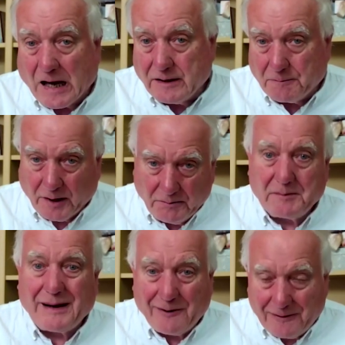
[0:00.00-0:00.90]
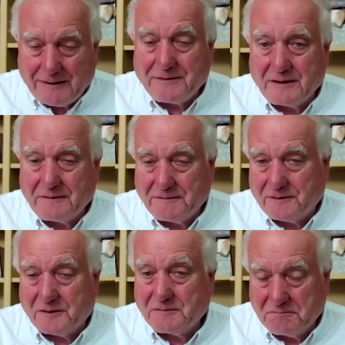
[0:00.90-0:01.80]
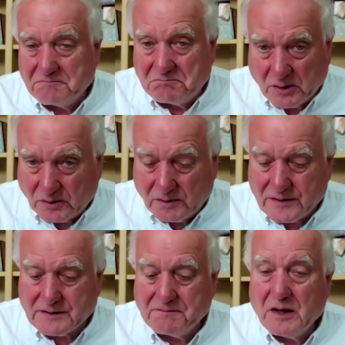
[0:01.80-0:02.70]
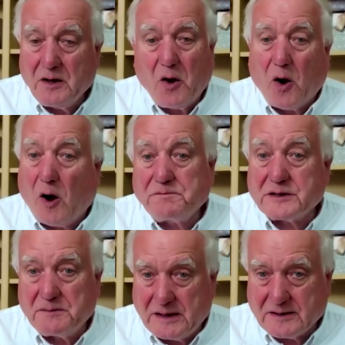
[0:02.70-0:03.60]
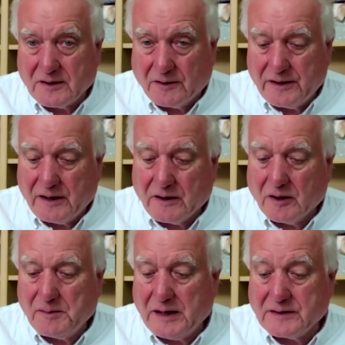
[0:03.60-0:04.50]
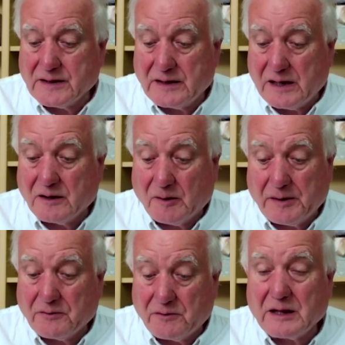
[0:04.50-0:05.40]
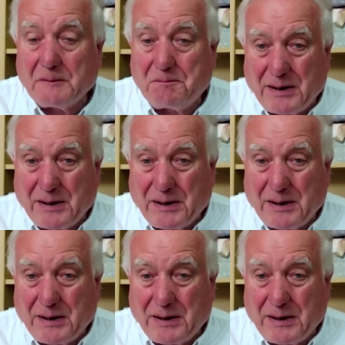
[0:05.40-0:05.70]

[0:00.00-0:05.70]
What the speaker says: The problem, however, for bulls, optimists on the economy is that the